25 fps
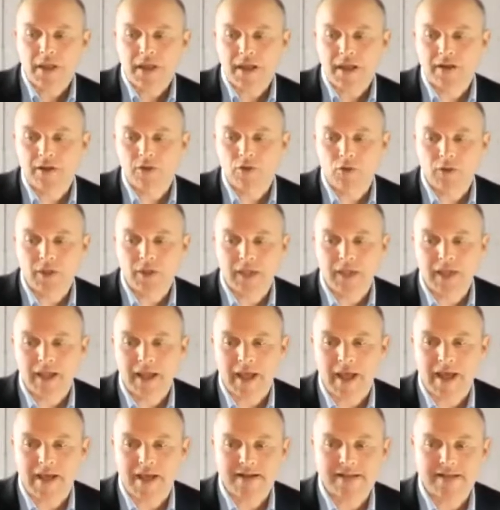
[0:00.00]
in
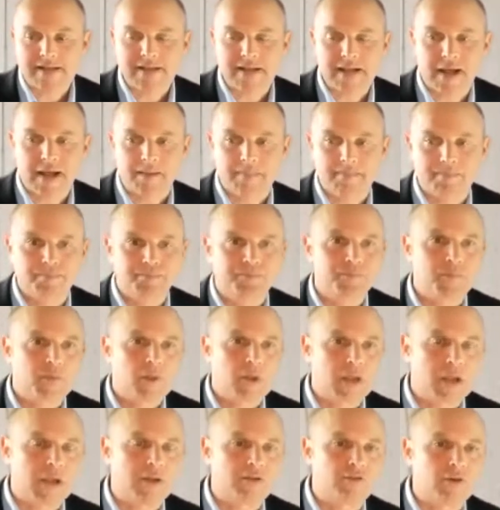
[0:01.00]
looking at,
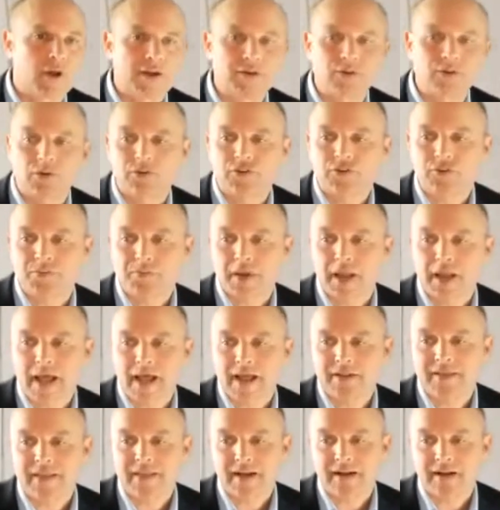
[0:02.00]
in trying to
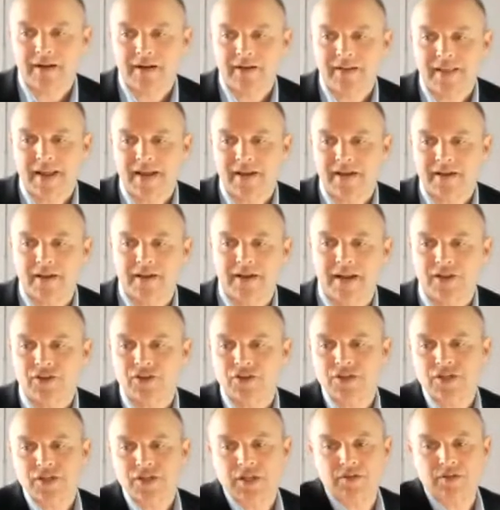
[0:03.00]
explain that
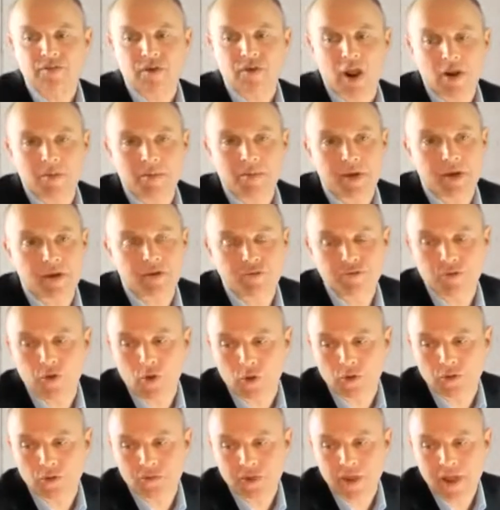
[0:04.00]
connection to the environment and
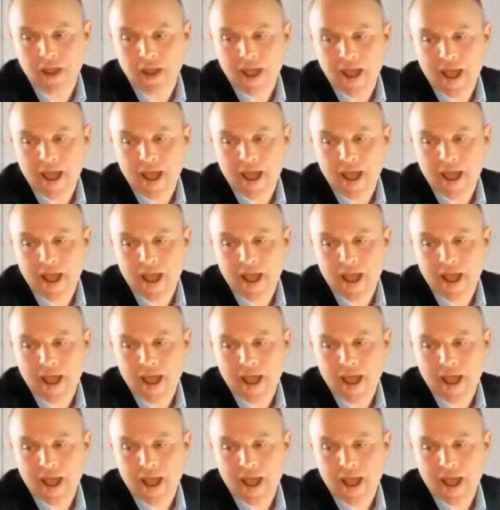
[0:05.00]
falls.